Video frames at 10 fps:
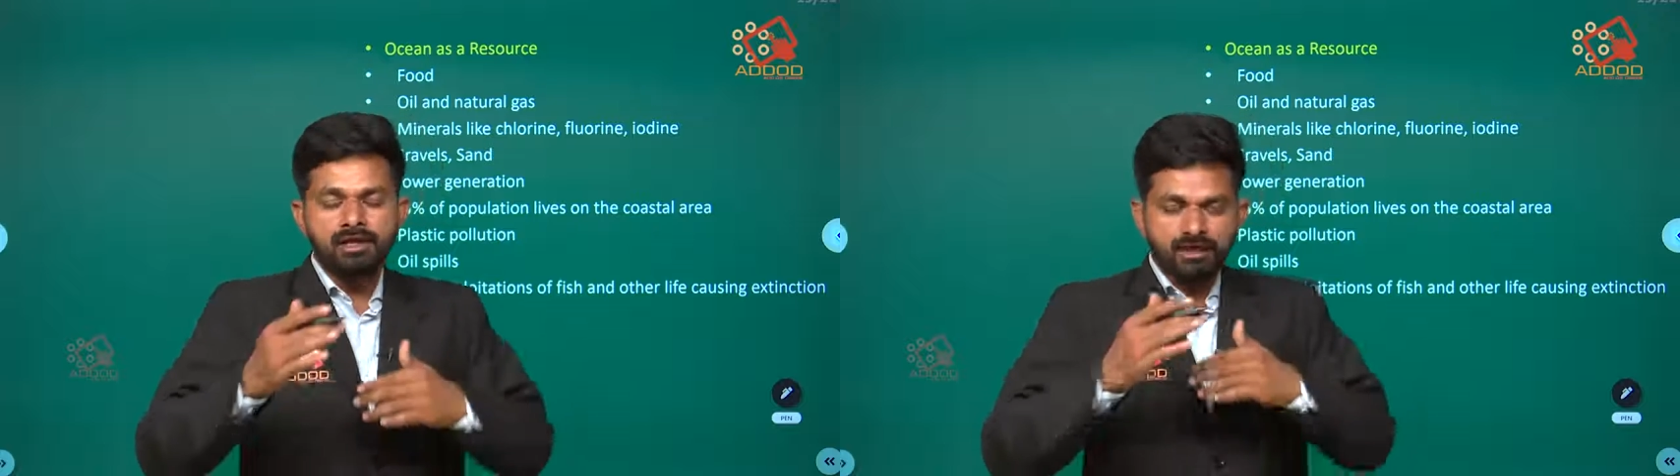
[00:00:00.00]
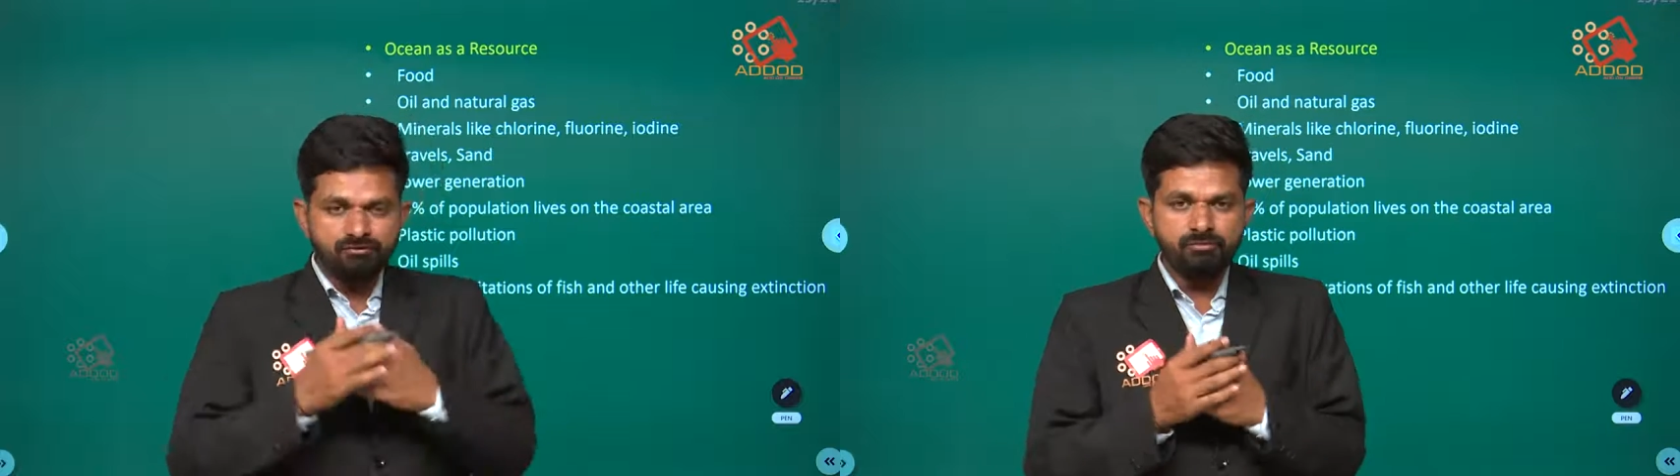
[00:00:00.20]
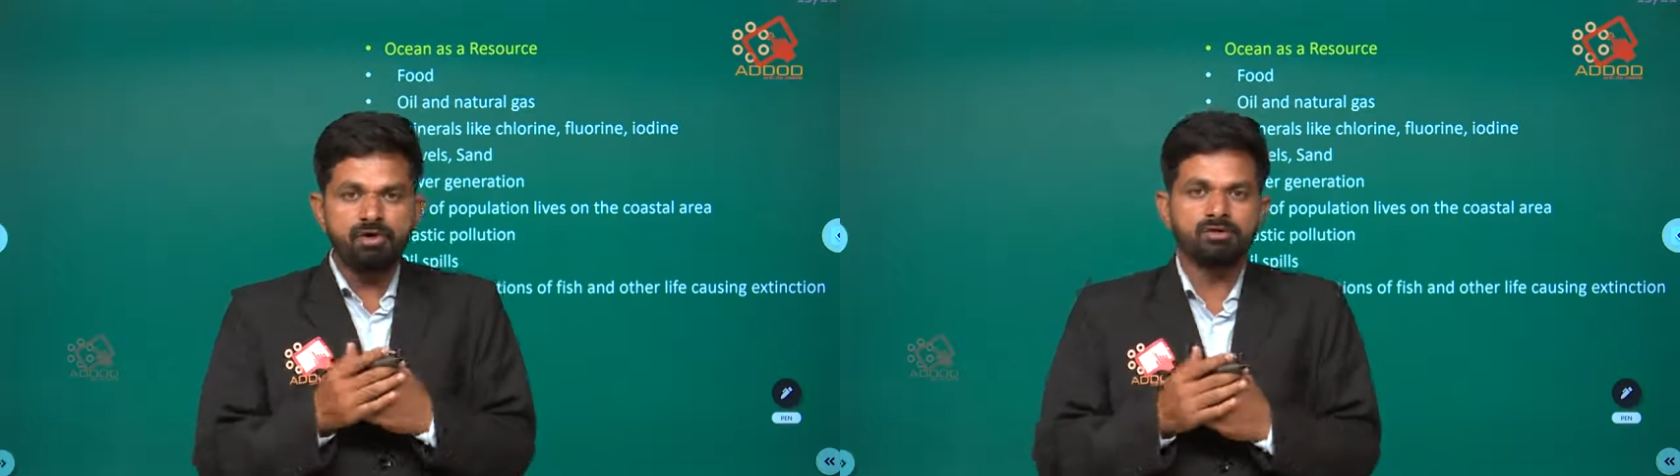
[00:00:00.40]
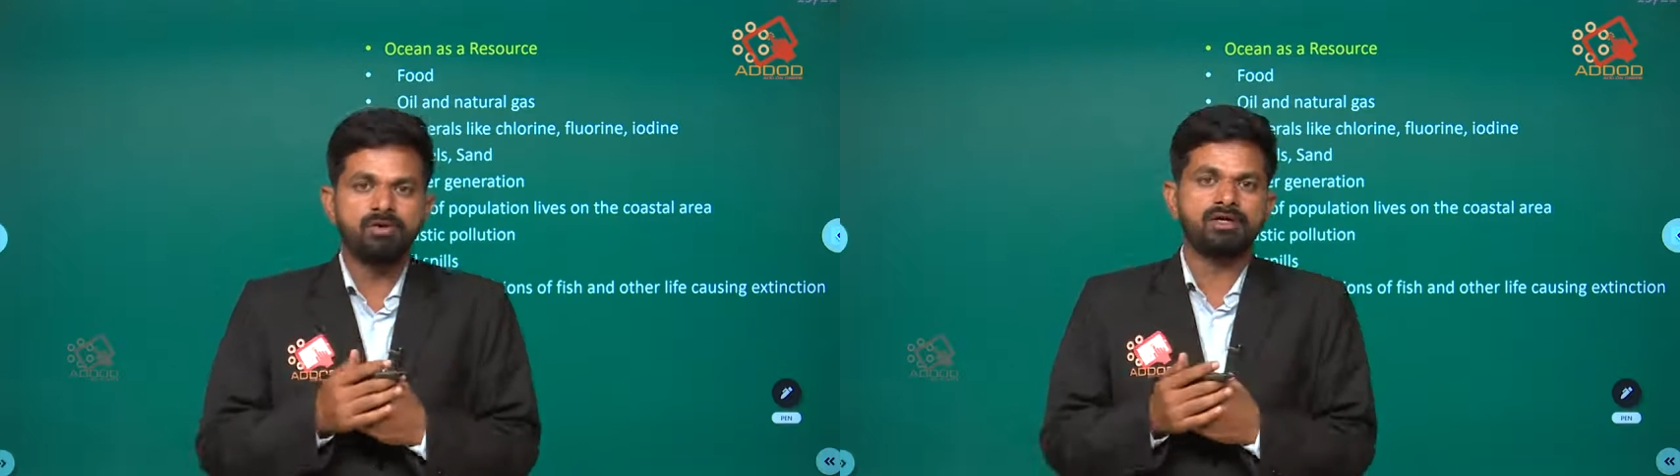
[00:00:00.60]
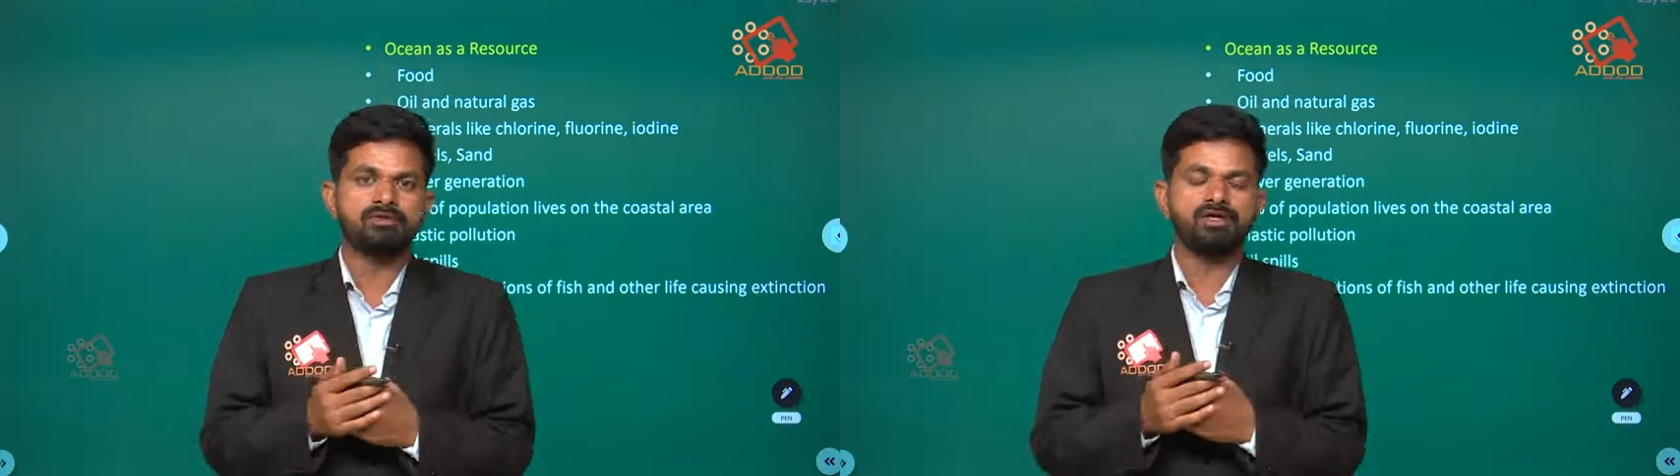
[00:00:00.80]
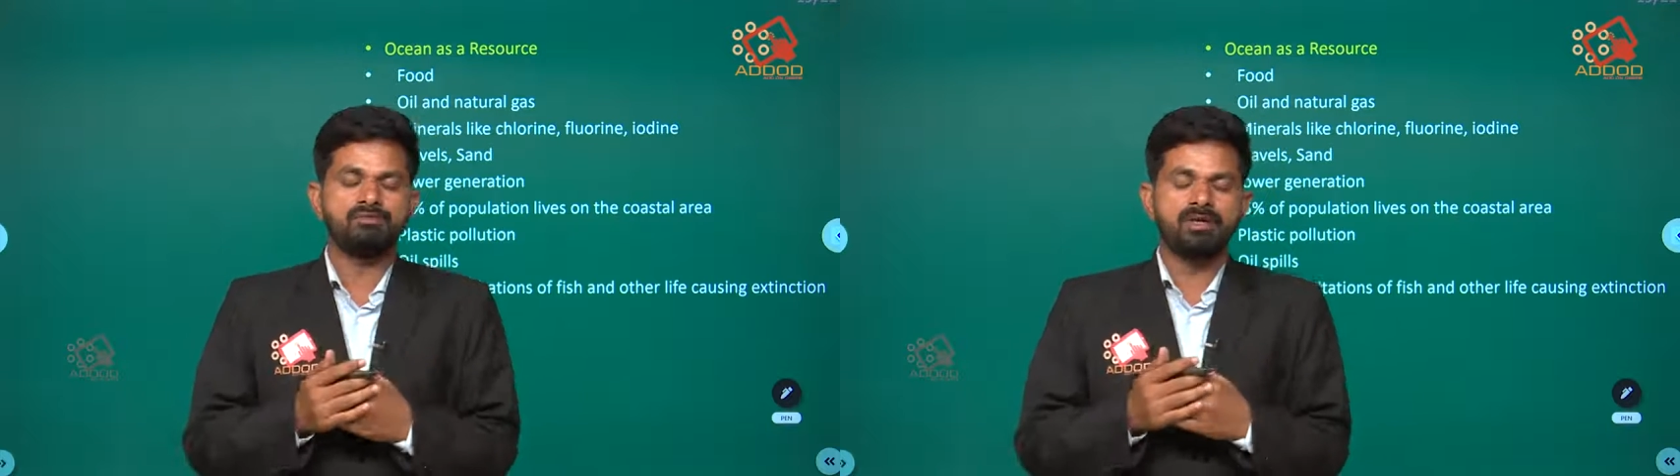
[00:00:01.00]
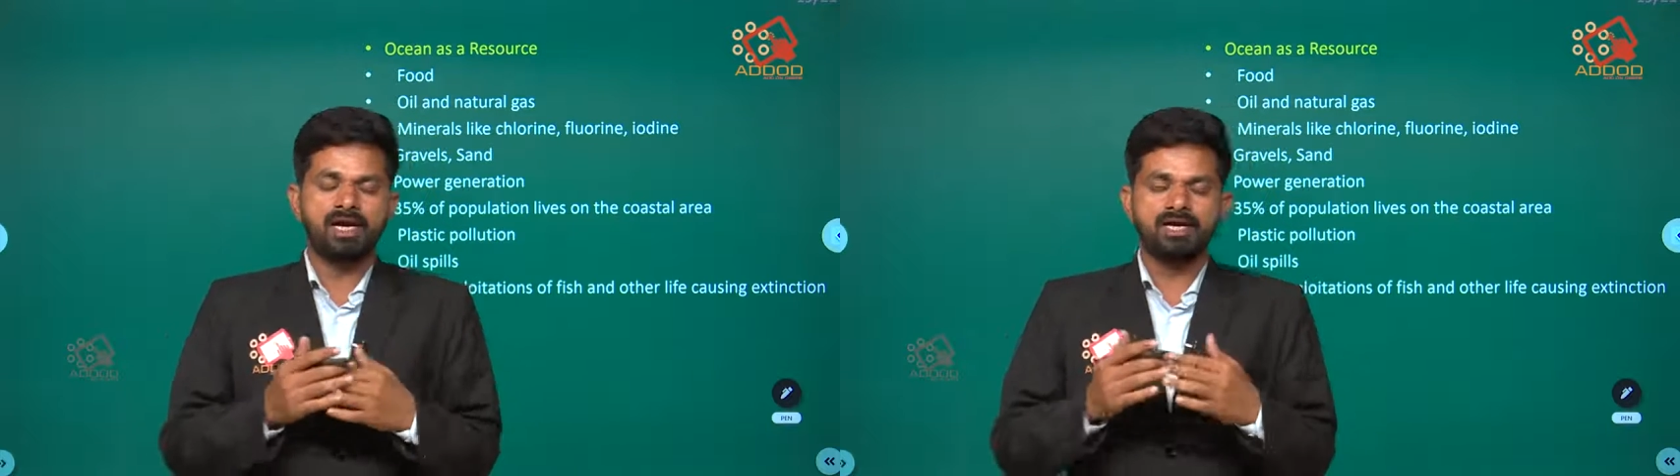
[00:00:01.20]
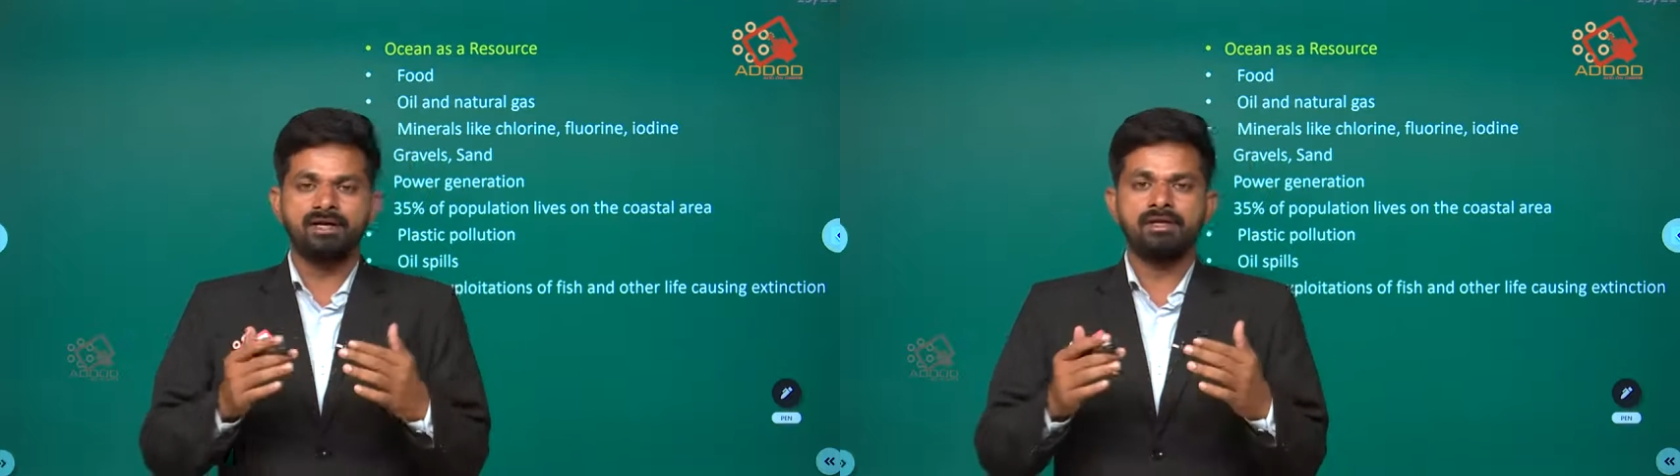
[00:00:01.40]
If more water will be
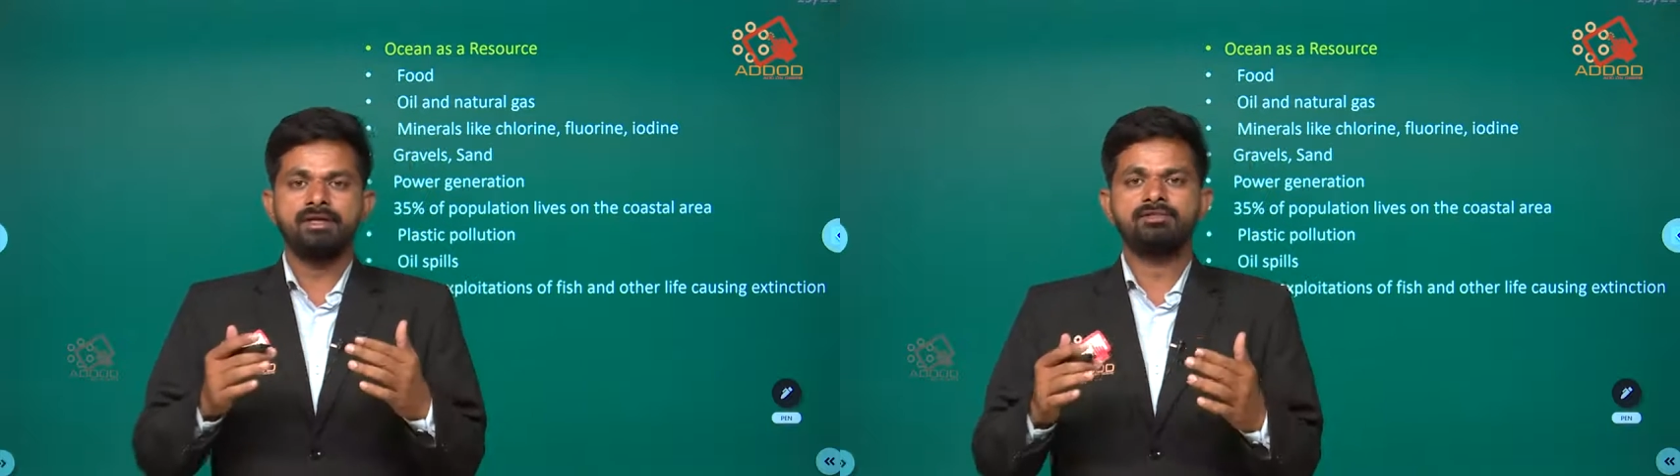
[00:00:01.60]
added,